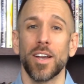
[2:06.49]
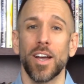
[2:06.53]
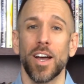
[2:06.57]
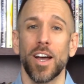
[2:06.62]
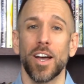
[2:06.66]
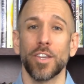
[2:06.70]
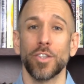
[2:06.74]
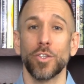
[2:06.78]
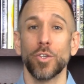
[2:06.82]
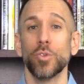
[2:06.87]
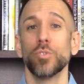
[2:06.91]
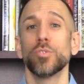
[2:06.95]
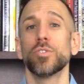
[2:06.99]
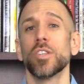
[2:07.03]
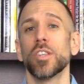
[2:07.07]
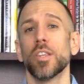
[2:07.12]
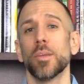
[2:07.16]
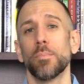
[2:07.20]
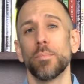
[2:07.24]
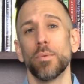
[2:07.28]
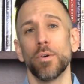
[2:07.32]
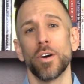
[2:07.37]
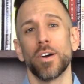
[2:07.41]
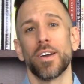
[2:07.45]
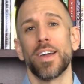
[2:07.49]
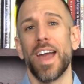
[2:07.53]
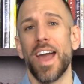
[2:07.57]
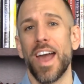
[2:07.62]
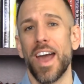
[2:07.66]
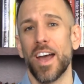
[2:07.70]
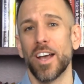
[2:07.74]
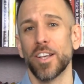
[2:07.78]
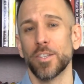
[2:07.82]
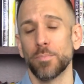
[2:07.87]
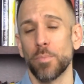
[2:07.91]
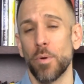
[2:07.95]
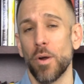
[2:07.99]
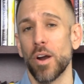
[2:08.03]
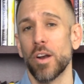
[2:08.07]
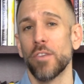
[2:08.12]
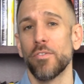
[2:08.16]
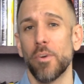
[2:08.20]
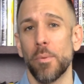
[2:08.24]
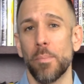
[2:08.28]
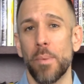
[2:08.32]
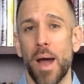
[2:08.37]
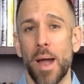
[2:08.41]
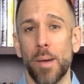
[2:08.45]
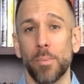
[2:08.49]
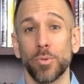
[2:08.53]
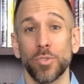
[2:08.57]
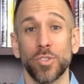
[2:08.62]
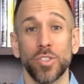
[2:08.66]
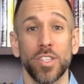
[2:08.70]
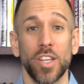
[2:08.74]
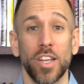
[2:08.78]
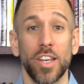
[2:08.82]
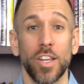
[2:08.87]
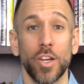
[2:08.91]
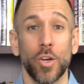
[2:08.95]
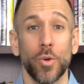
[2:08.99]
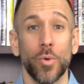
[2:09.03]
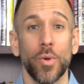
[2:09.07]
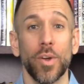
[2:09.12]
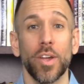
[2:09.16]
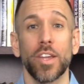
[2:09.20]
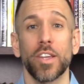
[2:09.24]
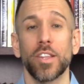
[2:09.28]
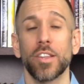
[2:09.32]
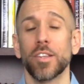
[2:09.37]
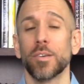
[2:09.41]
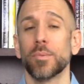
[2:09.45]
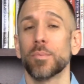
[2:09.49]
using the book as part of a Bible study curriculum,